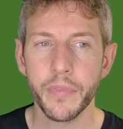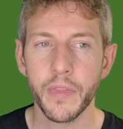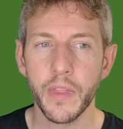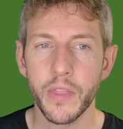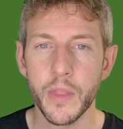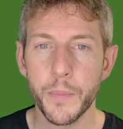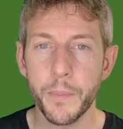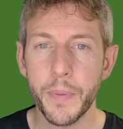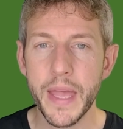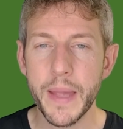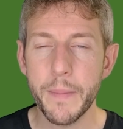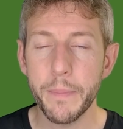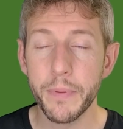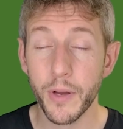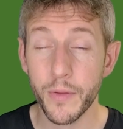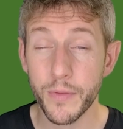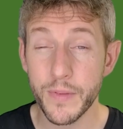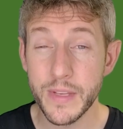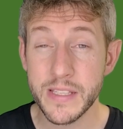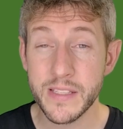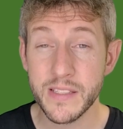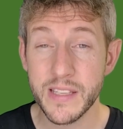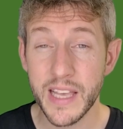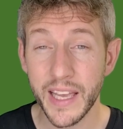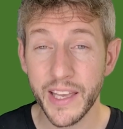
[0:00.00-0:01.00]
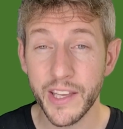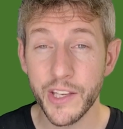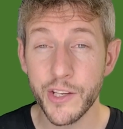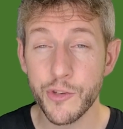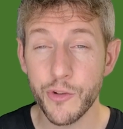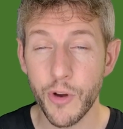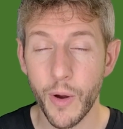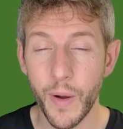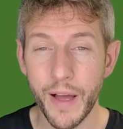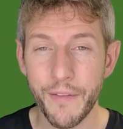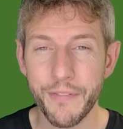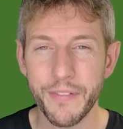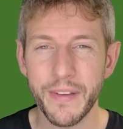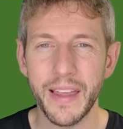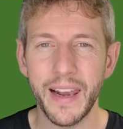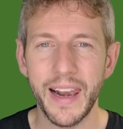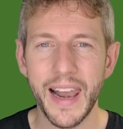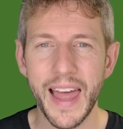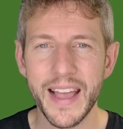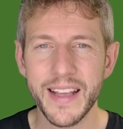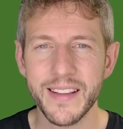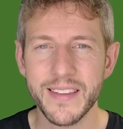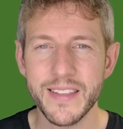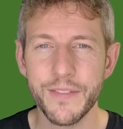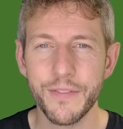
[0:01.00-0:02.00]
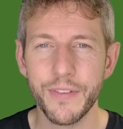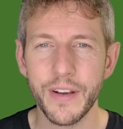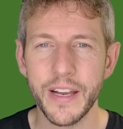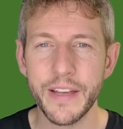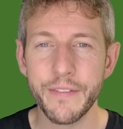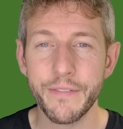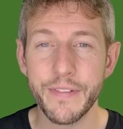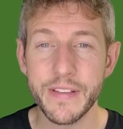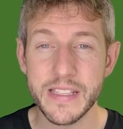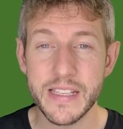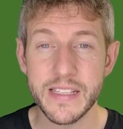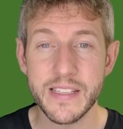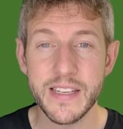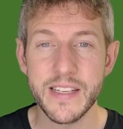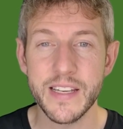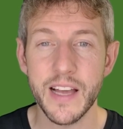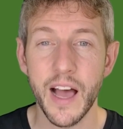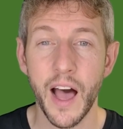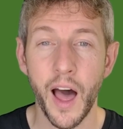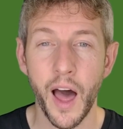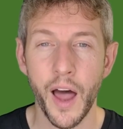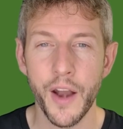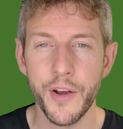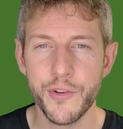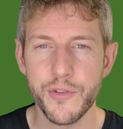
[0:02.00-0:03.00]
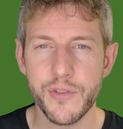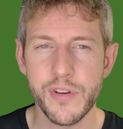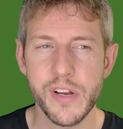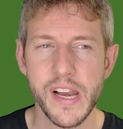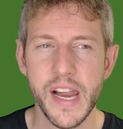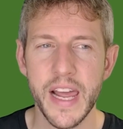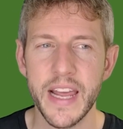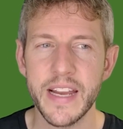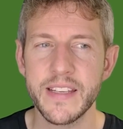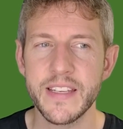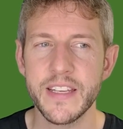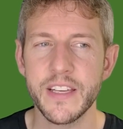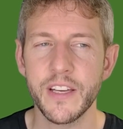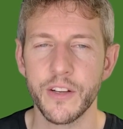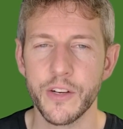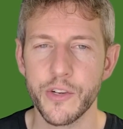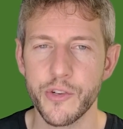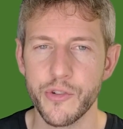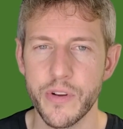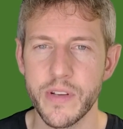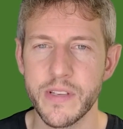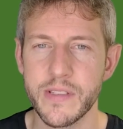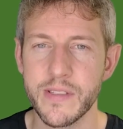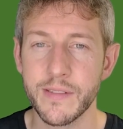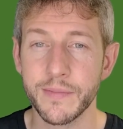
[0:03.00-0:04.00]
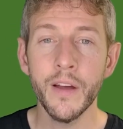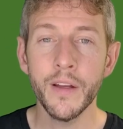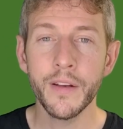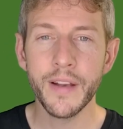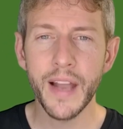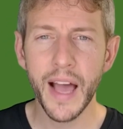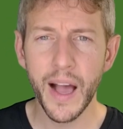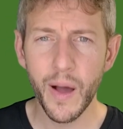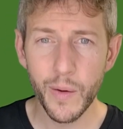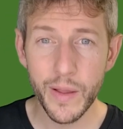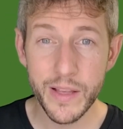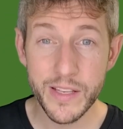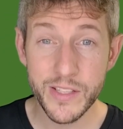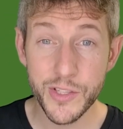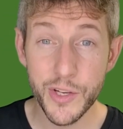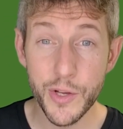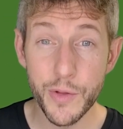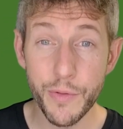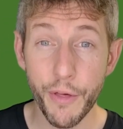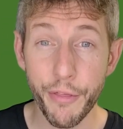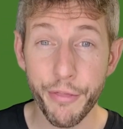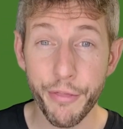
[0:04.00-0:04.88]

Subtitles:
the people on this second row have collectively visited 180 countries. Now let's do the